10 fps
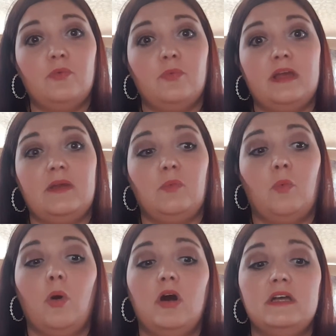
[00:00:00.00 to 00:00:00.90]
We
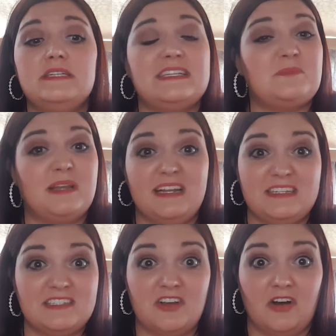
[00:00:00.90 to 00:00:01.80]
want as many
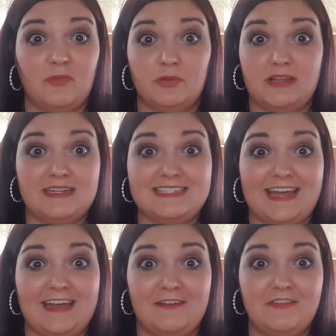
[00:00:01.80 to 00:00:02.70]
as God will let us
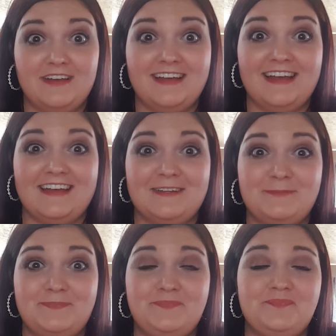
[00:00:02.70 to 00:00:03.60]
have.
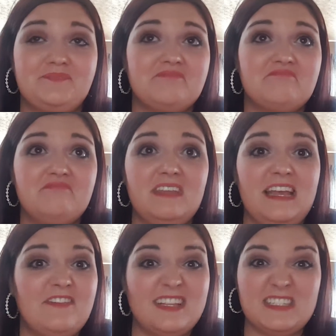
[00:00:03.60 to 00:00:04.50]

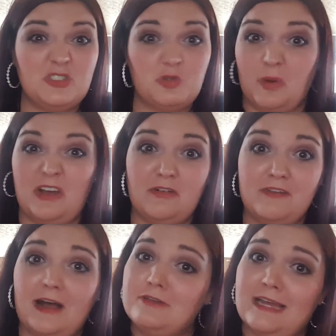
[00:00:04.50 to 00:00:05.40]
If that's 12,
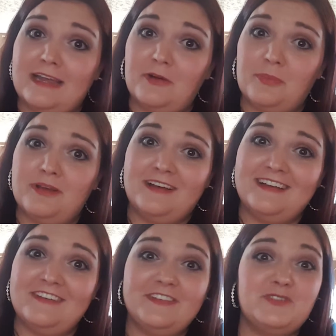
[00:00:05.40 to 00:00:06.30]
I'll take them.
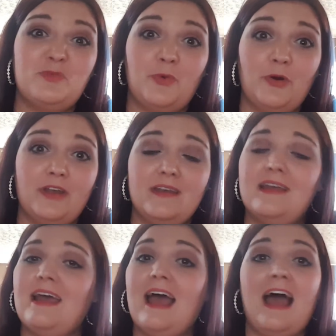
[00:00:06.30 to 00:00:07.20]
If it's 1,
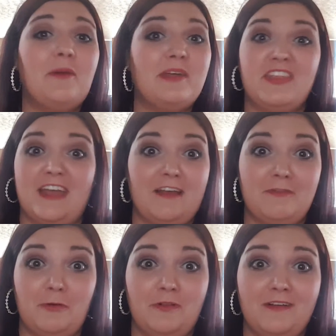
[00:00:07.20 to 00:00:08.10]
I'll be
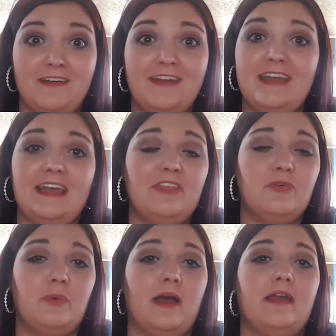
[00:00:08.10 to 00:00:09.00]
thankful.
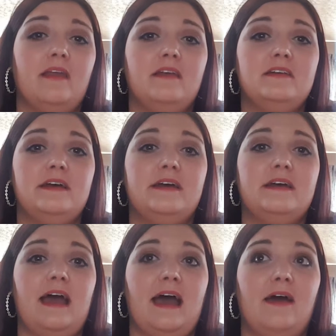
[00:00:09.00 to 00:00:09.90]
Either way,
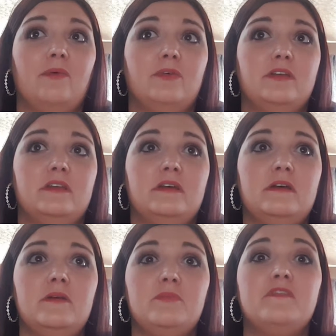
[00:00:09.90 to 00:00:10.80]
I would
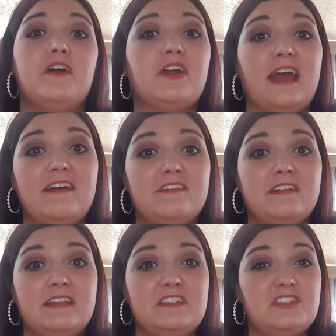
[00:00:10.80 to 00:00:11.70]
prefer to have
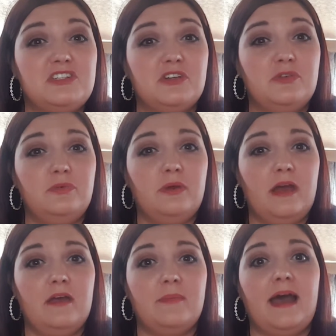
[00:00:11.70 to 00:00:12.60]
at least 2.
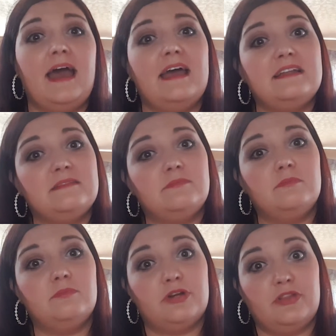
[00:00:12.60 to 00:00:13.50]
I had a
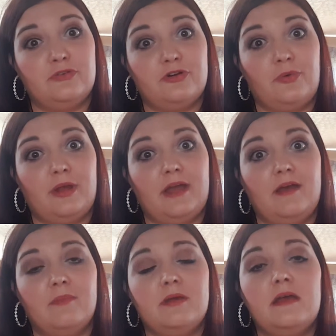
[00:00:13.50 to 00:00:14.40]
brother growing up.